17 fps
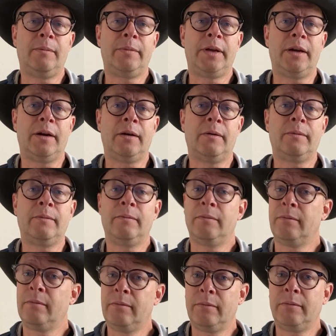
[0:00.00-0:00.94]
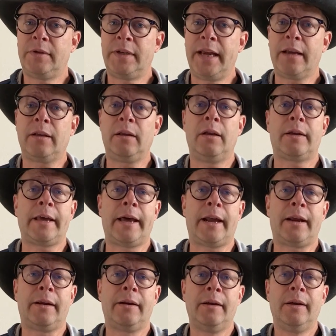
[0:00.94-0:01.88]
You know, take a look
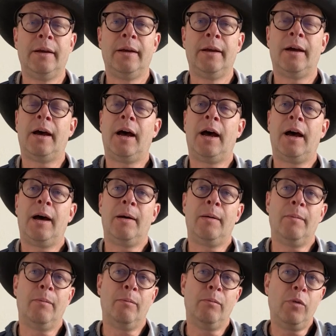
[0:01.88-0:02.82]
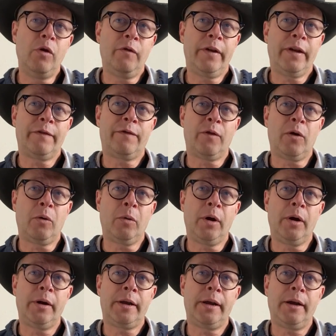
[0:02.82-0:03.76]
at it. Moving
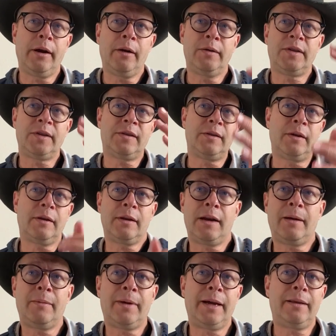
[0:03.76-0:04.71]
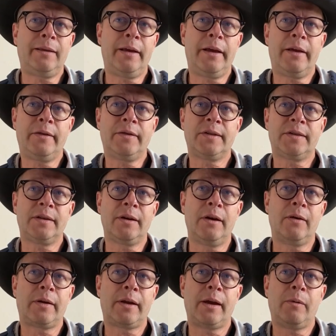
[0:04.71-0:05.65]
forward here, just looking at my list.
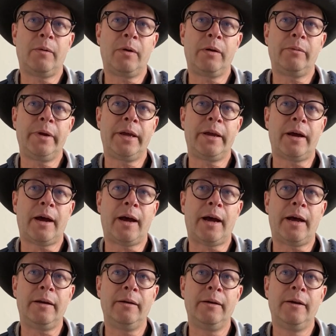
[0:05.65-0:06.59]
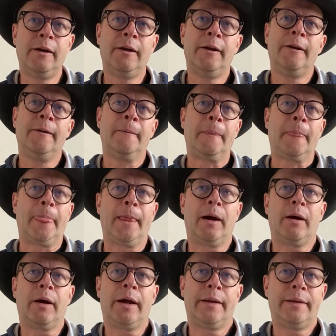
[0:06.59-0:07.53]
Okay, what do we got?
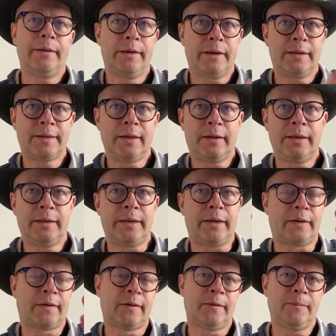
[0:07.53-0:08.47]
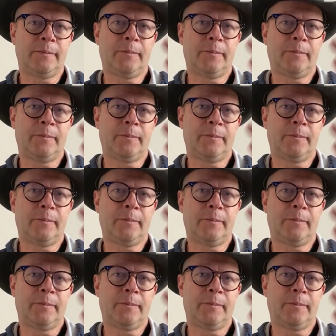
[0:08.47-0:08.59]
All right, let's look at this.